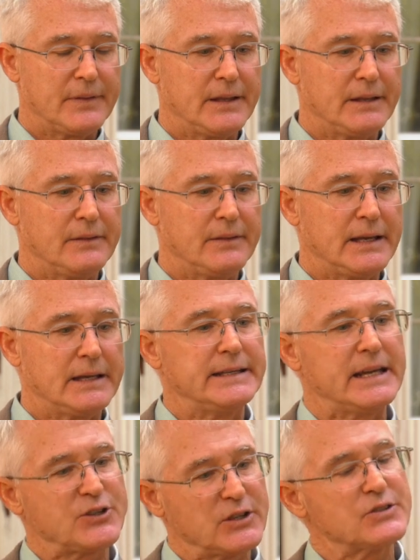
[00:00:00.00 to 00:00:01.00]
the, the
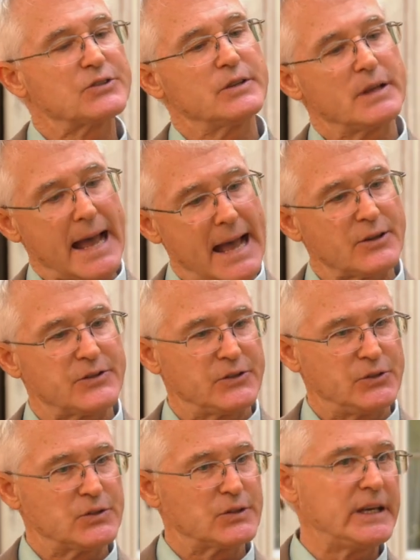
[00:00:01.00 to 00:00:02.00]
additions to the house
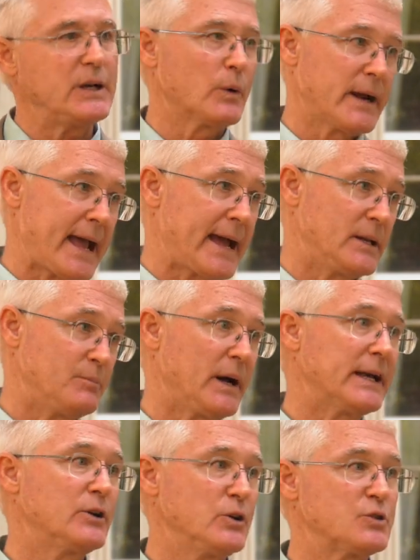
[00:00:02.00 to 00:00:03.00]
that you see were added
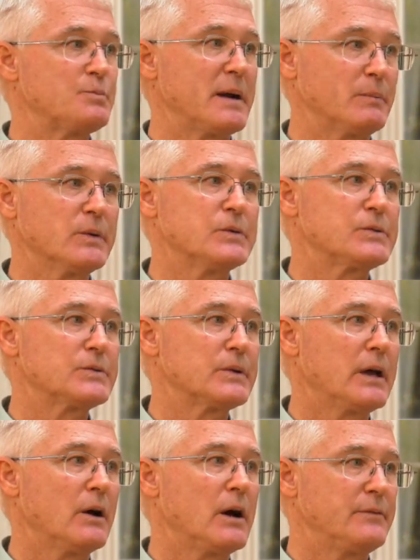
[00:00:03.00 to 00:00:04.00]
by Cooch members uh,